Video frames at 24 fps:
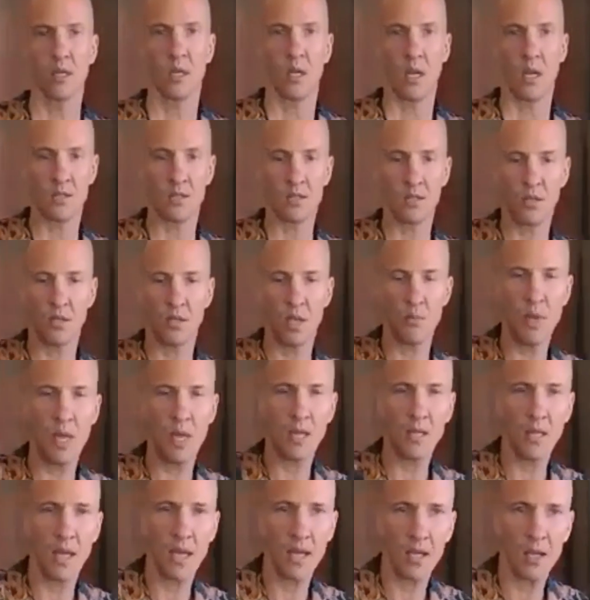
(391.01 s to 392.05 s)
And so they
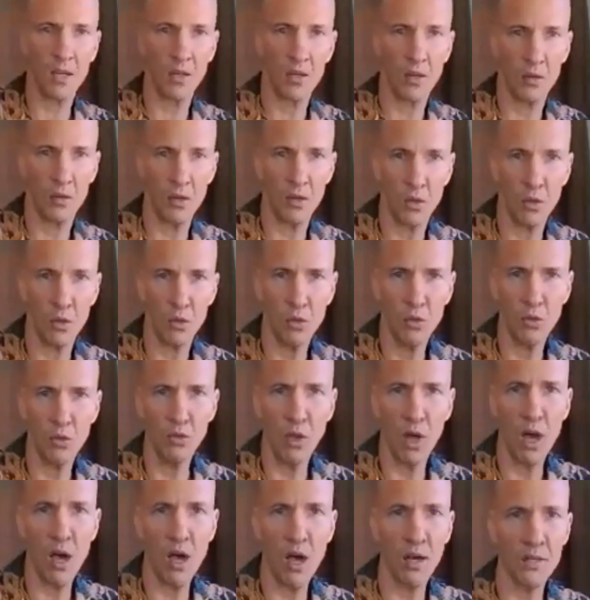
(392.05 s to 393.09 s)
make like, you know, the
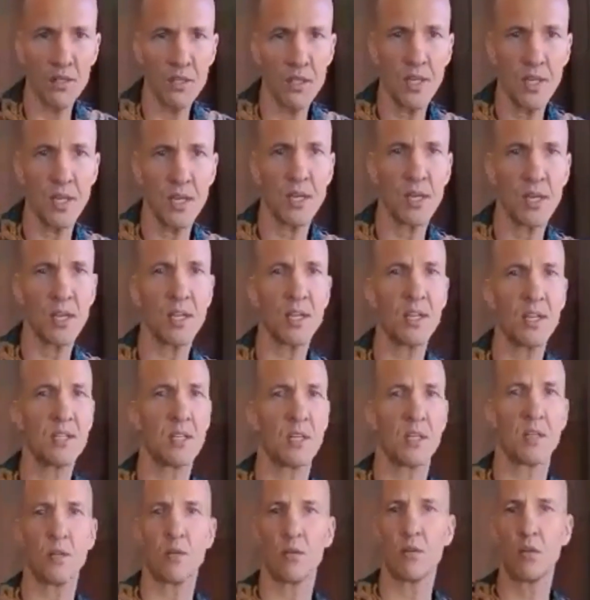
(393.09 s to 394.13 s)
oolong teas,
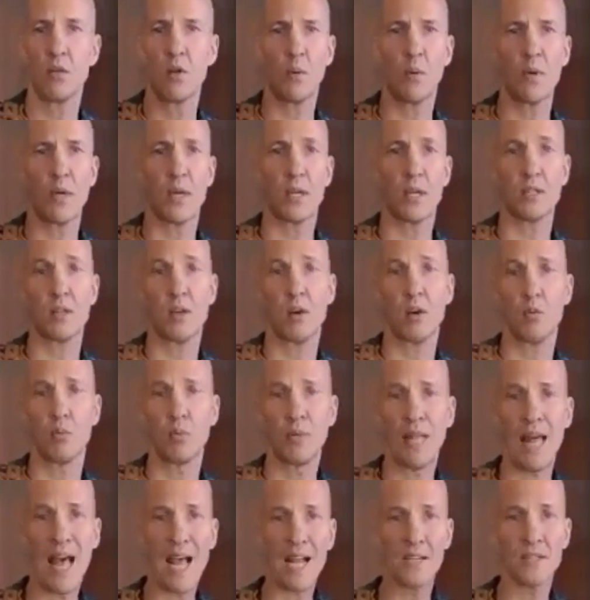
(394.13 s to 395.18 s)
and, you know, we sell
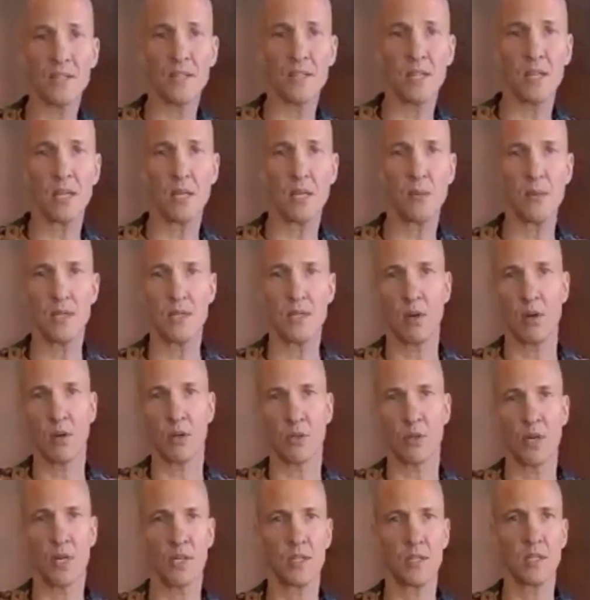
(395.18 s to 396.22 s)
black tea, we sell
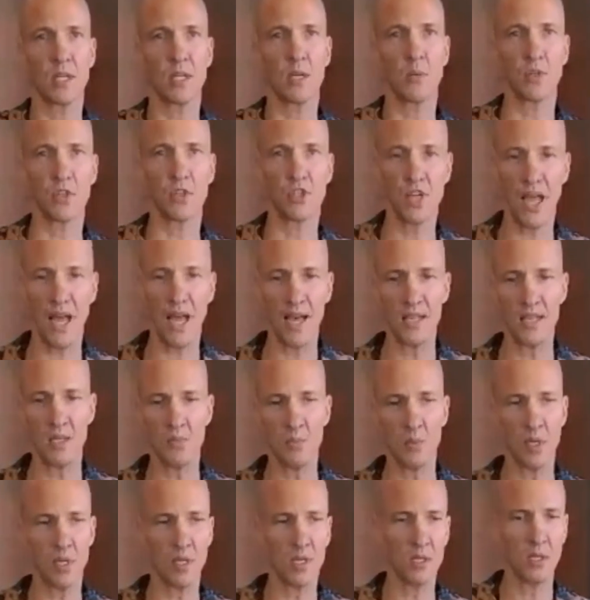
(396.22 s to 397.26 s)
green tea with
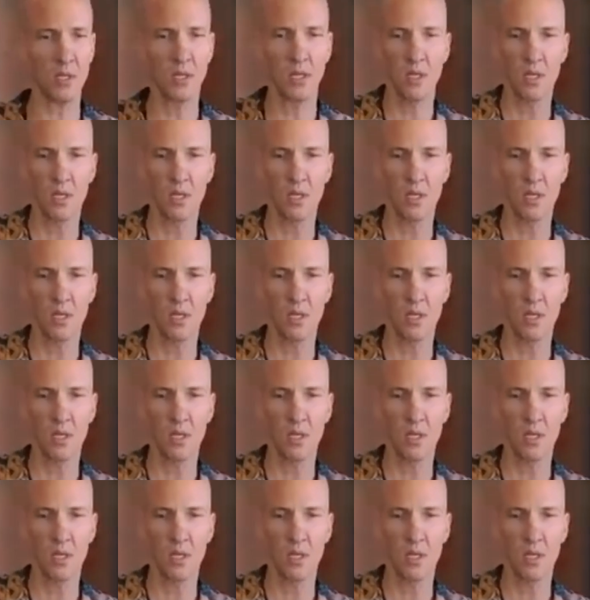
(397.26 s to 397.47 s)
jasmine.